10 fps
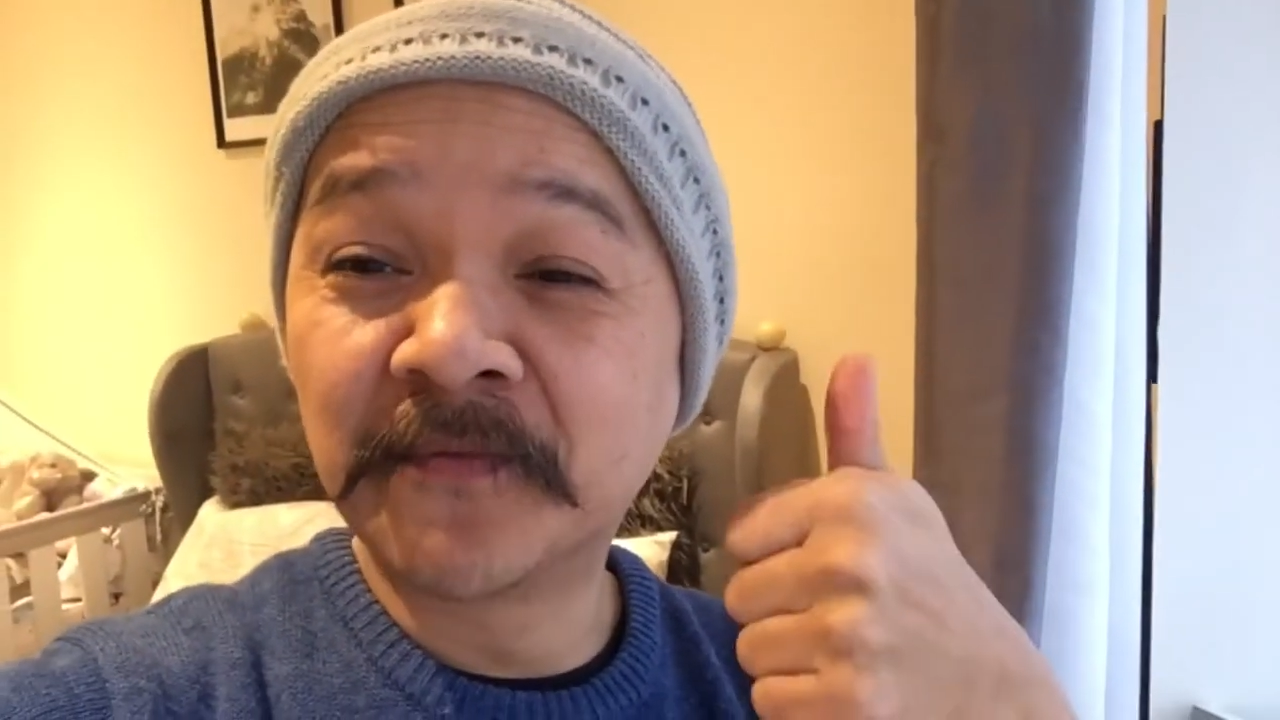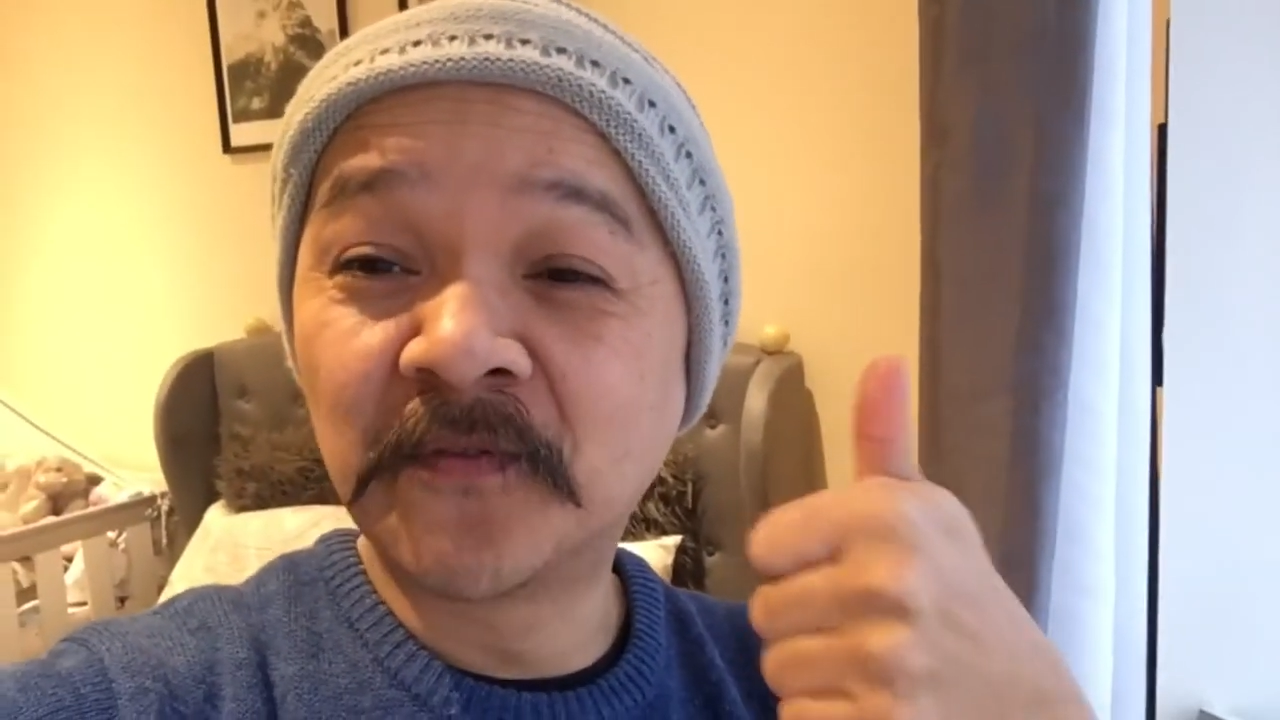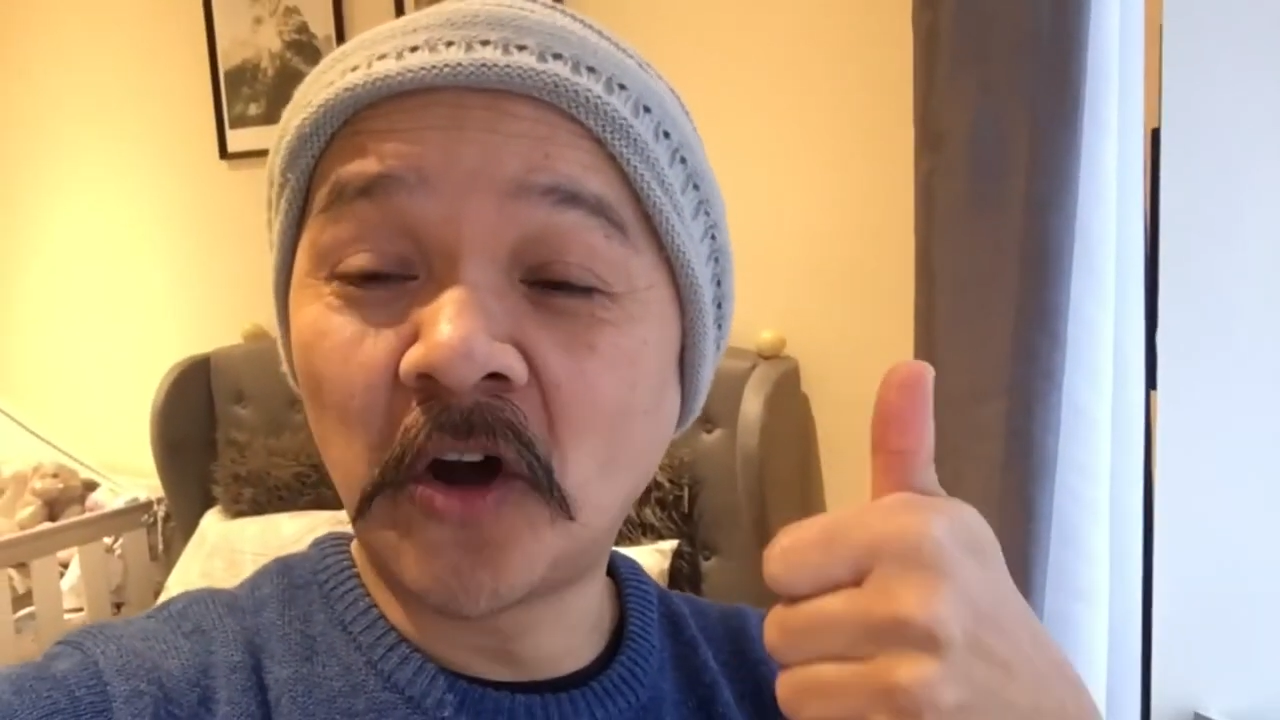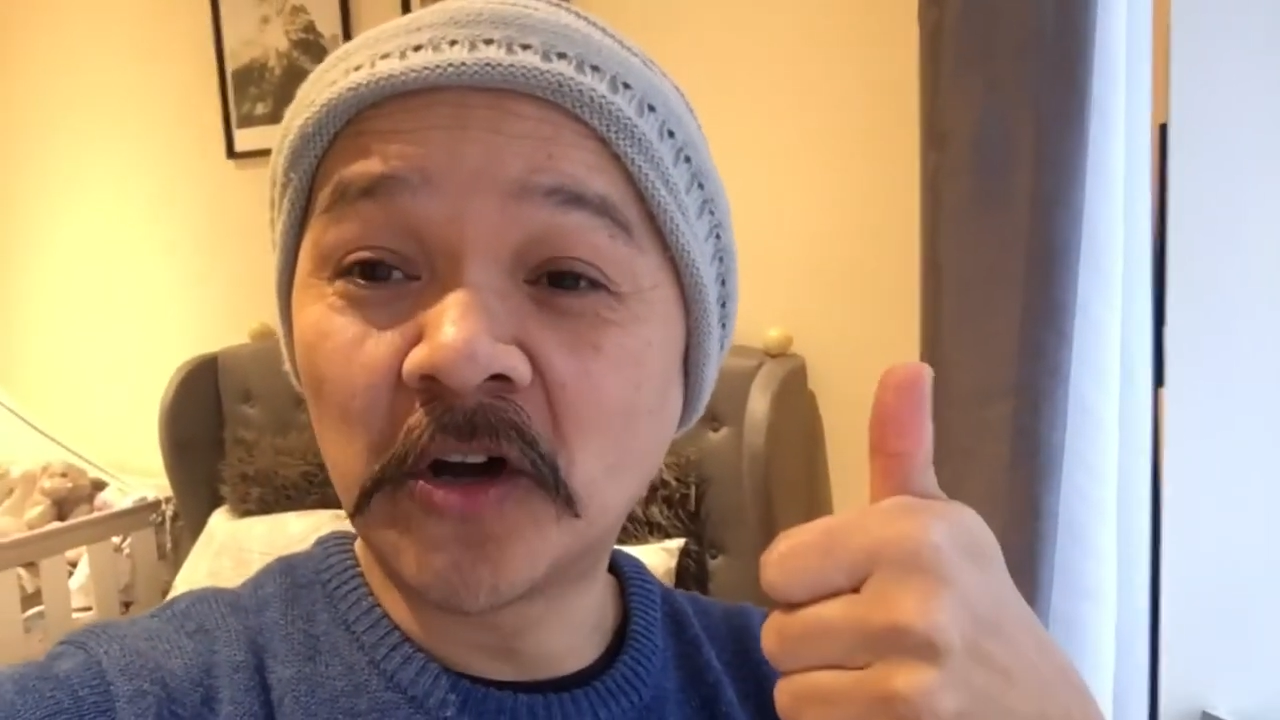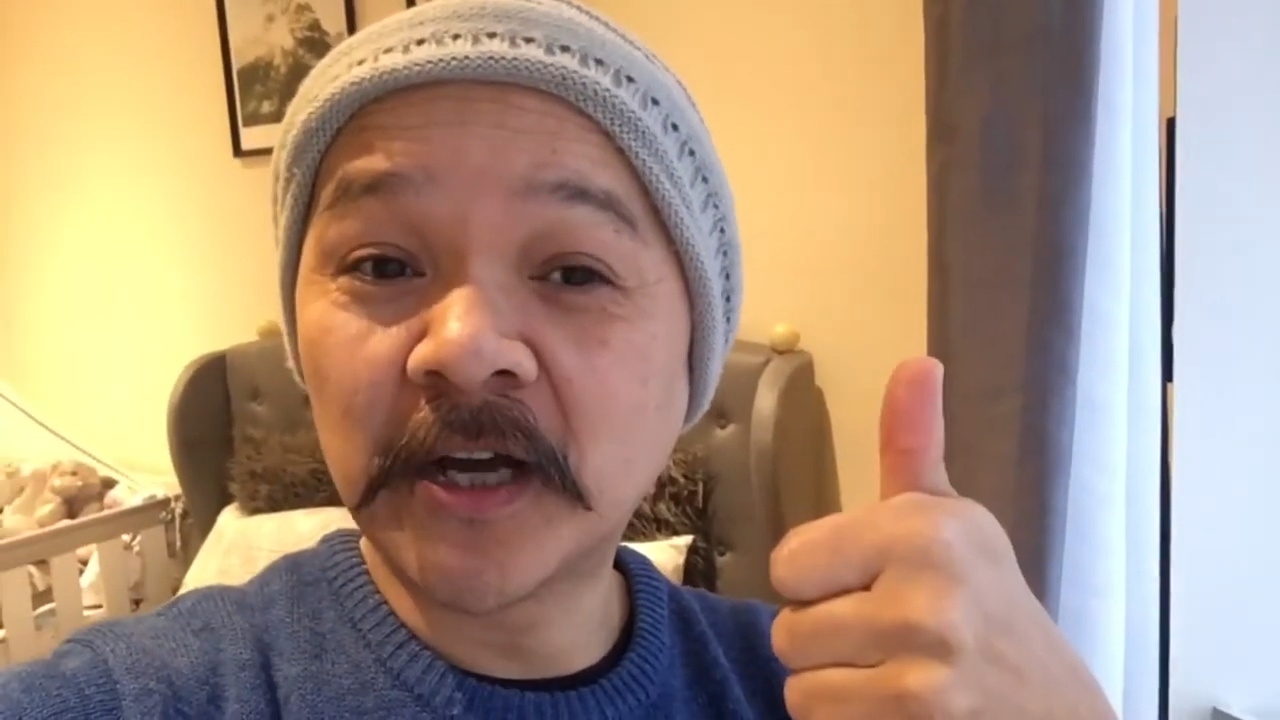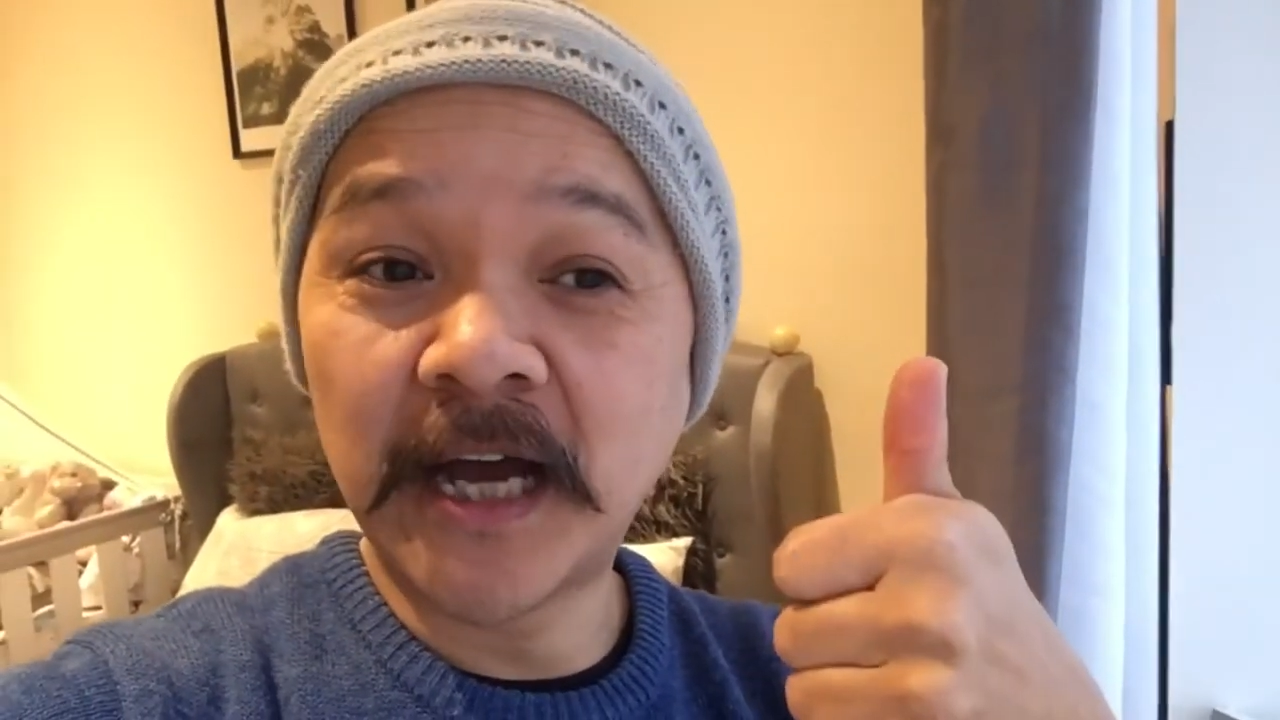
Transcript: vlog.